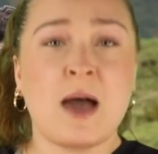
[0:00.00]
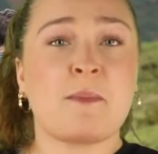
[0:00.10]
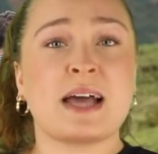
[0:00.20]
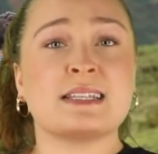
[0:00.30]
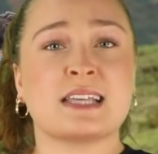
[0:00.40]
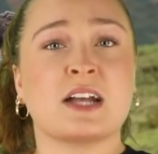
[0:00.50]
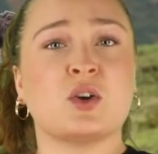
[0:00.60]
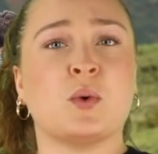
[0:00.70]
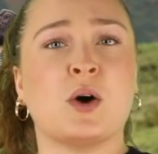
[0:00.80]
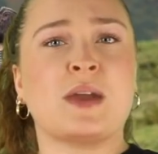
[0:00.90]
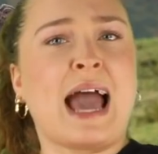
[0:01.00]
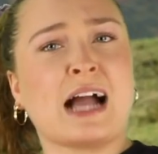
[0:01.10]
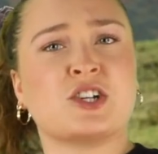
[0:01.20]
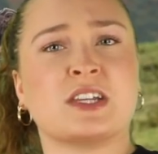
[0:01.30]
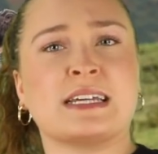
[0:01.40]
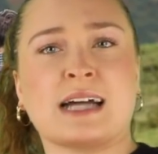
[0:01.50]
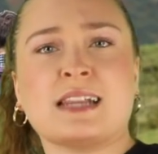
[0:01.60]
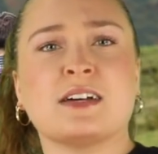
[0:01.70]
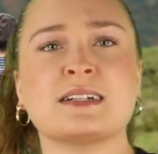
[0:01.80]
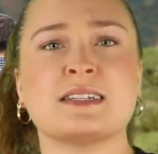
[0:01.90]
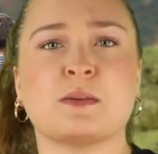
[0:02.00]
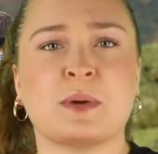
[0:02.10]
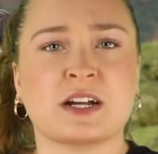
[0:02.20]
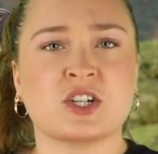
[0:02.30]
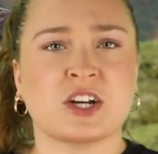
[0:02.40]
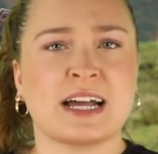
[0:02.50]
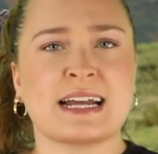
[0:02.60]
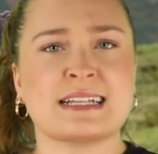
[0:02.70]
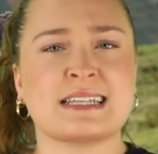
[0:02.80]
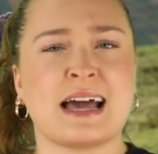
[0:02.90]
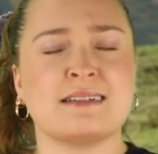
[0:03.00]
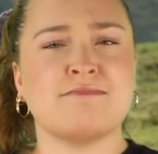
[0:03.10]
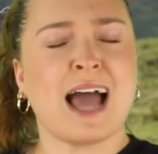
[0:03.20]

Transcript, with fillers: Ben said, quote, actually, I looked at the picture and I said,